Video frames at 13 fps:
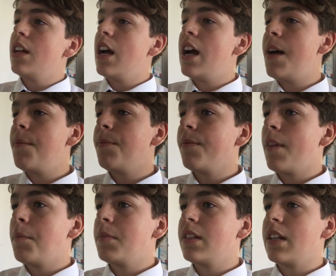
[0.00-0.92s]

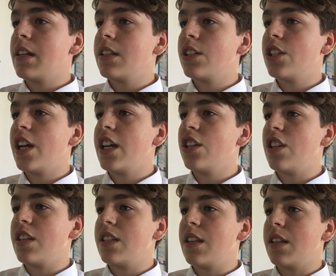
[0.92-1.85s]
I'm just going to change
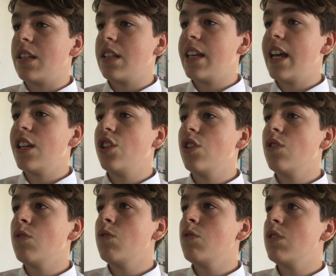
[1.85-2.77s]
this to
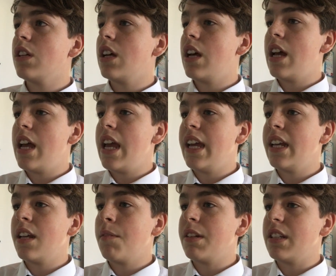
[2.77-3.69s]
scheduled,
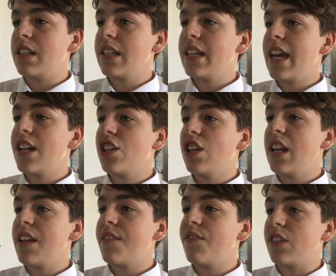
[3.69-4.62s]
and I want to schedule
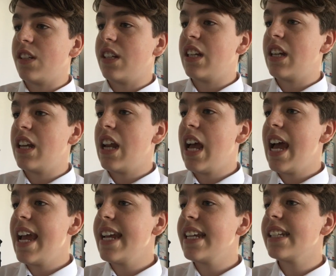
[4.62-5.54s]
it for
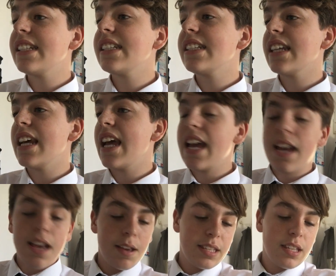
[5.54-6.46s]
tonight.
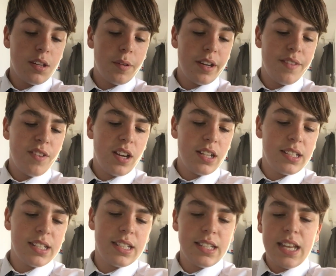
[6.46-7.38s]
Is it 23rd
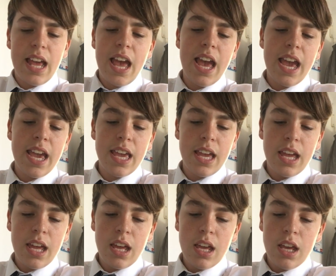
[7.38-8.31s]
today?
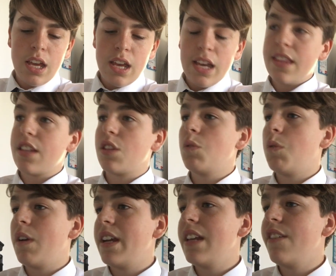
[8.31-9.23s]
The
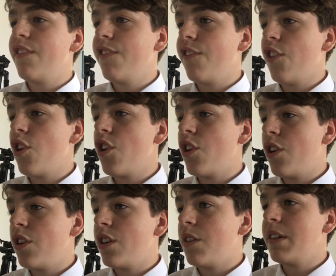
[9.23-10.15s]

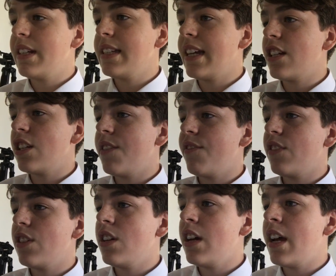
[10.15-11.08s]
23rd. I want to schedule it for
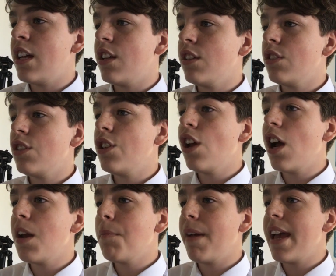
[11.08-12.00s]
tonight at
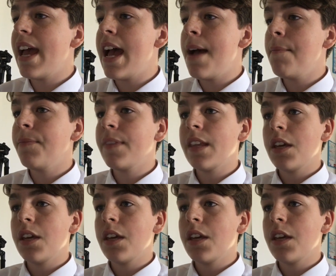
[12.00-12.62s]
9 p.m.